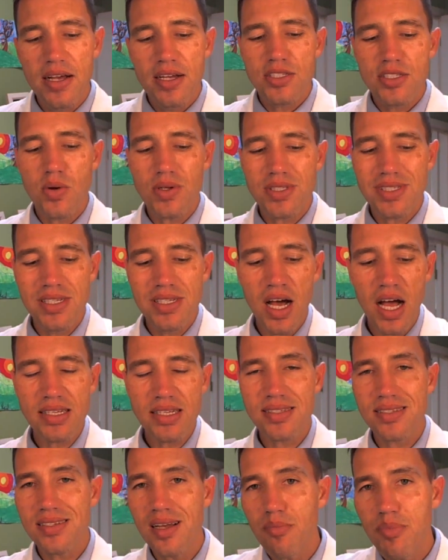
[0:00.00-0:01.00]
So it's not
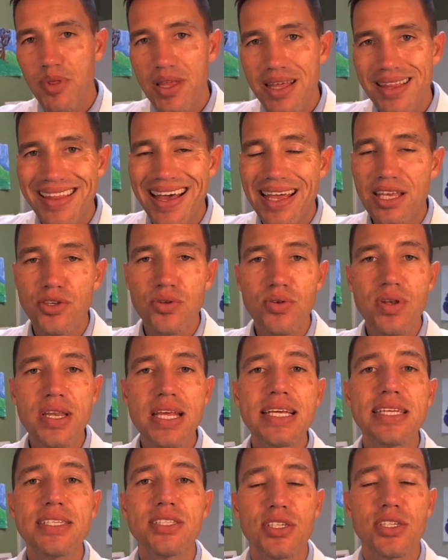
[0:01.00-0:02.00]
something that you
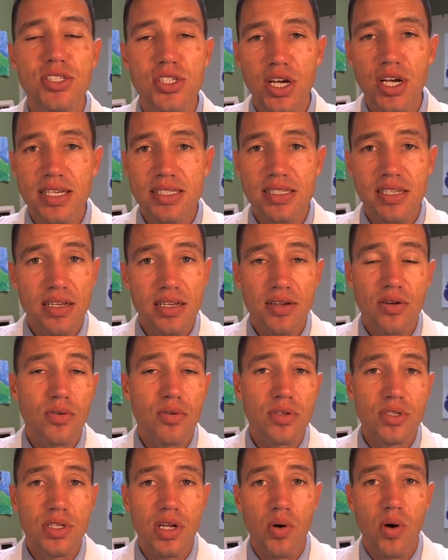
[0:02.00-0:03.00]
need to just
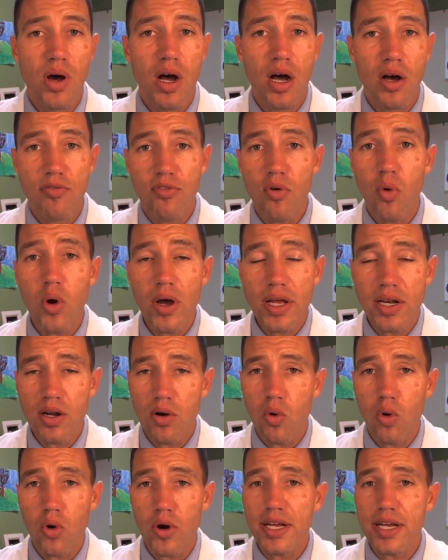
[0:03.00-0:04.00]
avoid
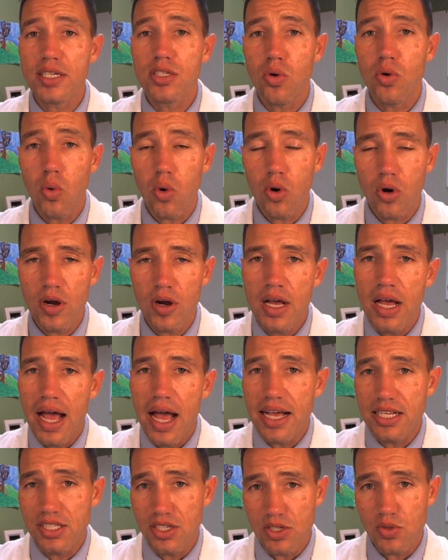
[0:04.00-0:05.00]
or ignore
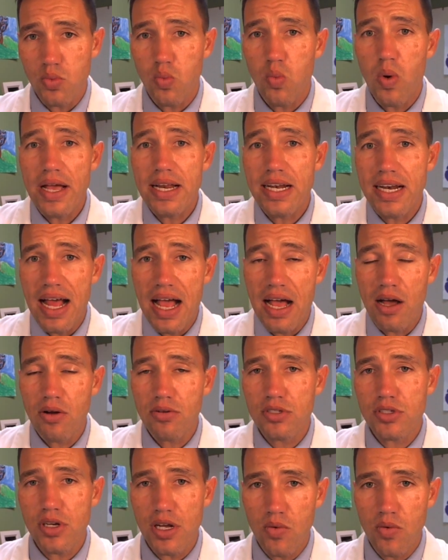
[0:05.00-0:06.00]
and just
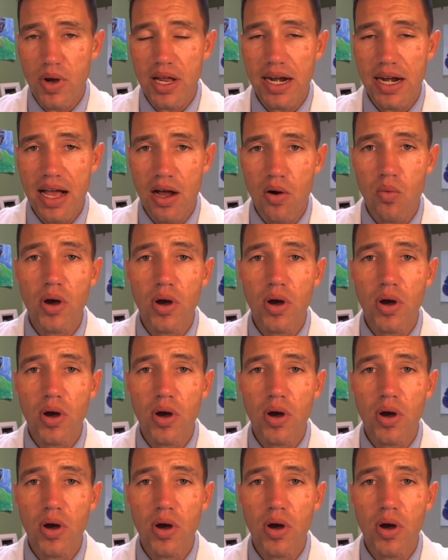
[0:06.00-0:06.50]
try to wait it out.